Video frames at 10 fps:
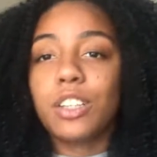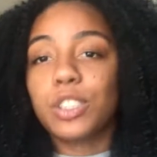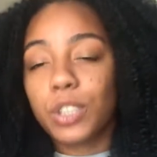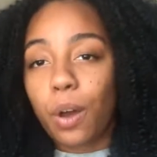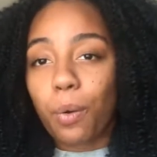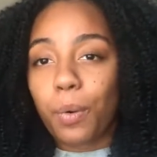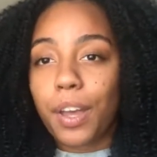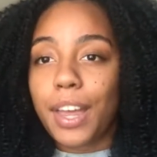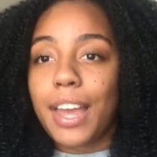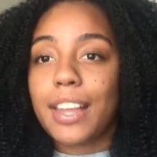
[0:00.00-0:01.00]
So
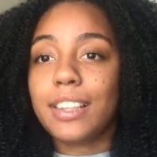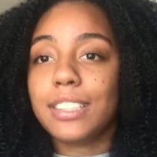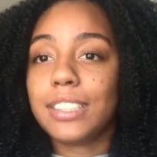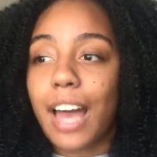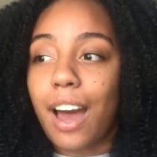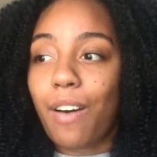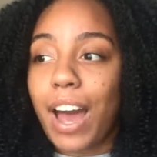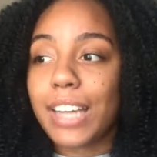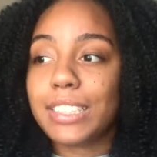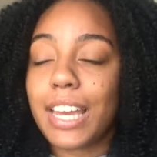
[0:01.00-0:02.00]
this is how
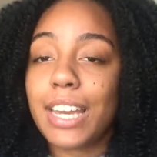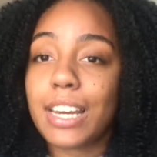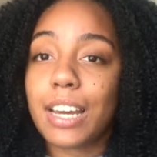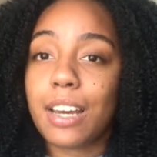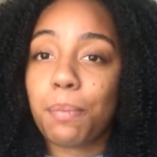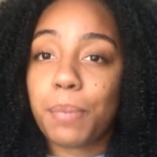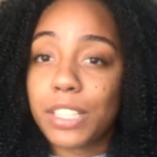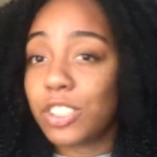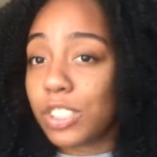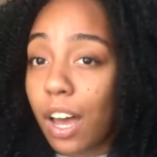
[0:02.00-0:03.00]
I take
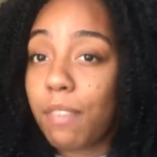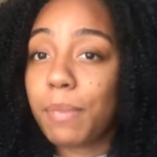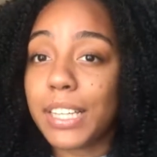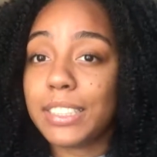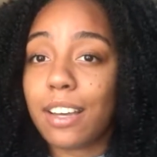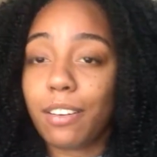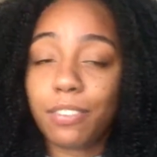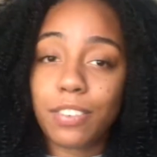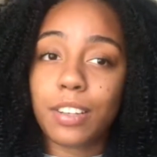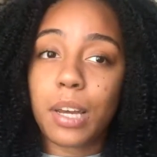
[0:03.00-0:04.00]
pictures of myself
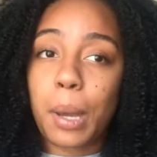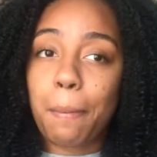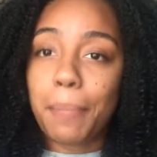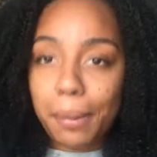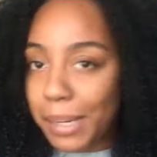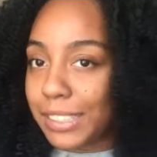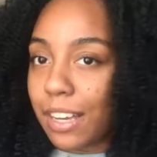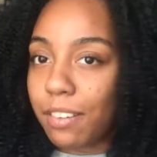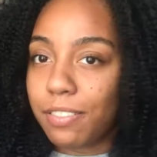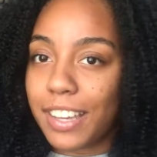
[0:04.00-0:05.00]
by
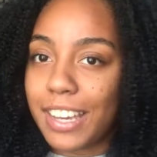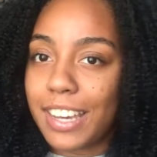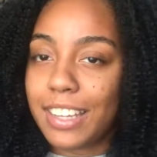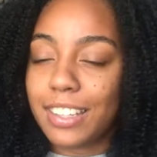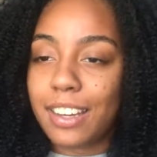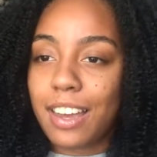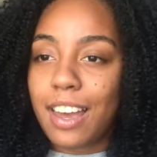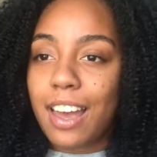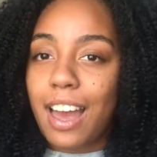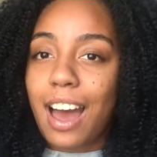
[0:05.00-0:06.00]
myself. And
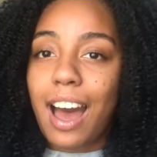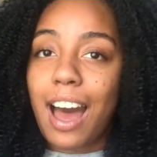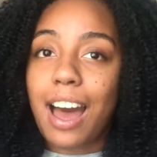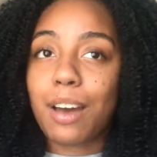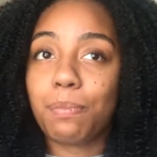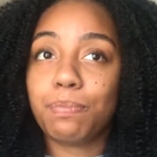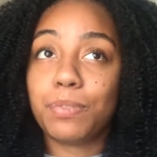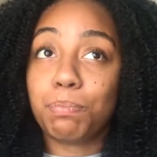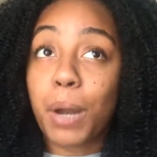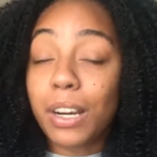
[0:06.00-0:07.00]

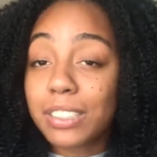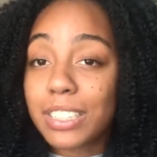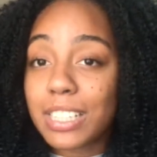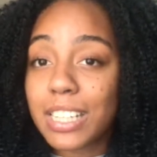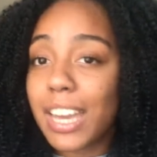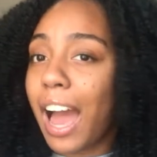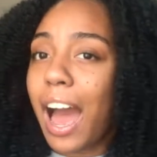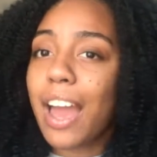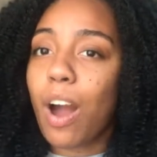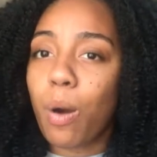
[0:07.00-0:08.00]
personally,
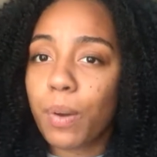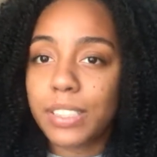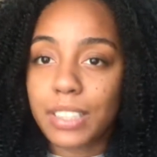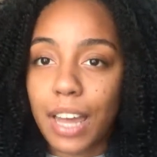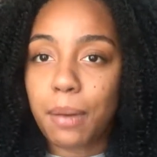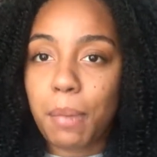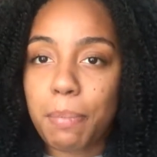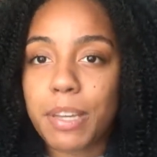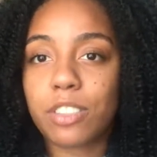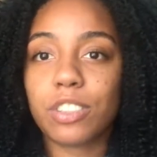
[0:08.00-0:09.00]
I always like my
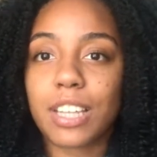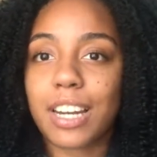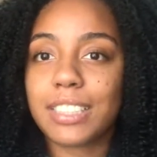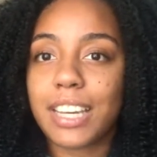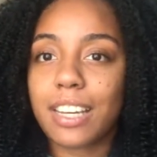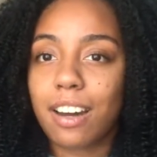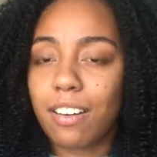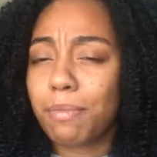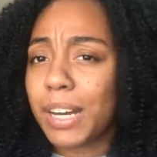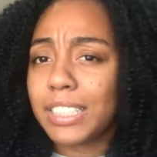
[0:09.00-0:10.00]
pictures that I take
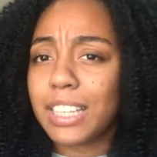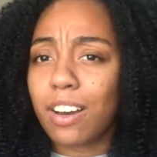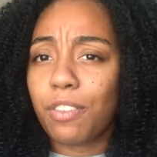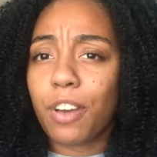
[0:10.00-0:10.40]
of myself